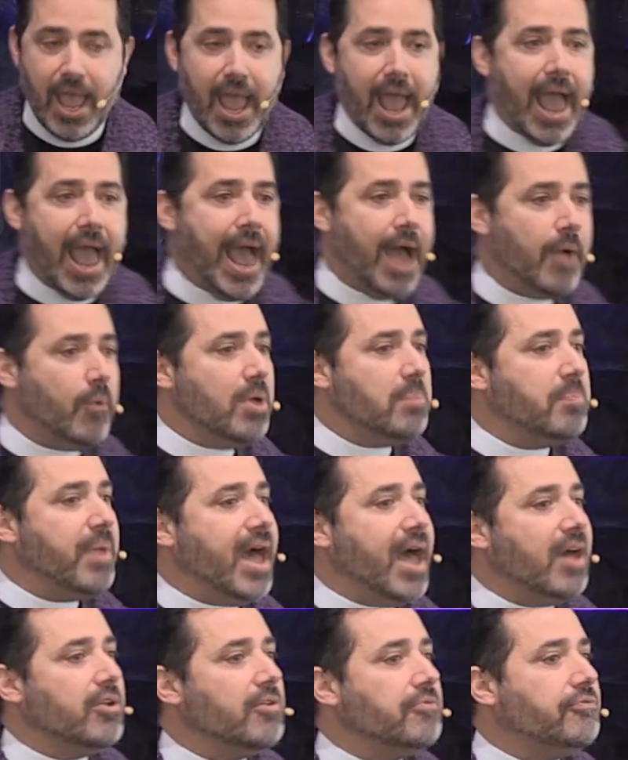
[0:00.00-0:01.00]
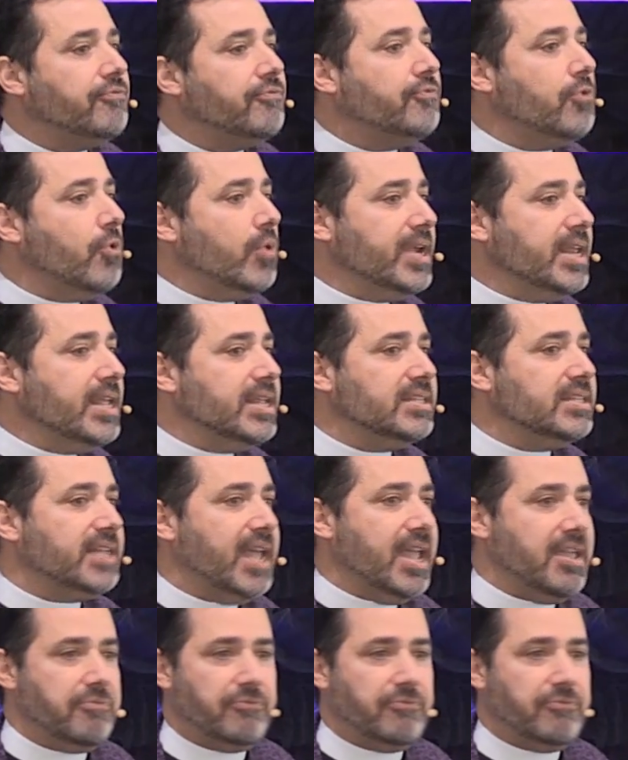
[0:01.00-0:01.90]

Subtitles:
how about a 40-day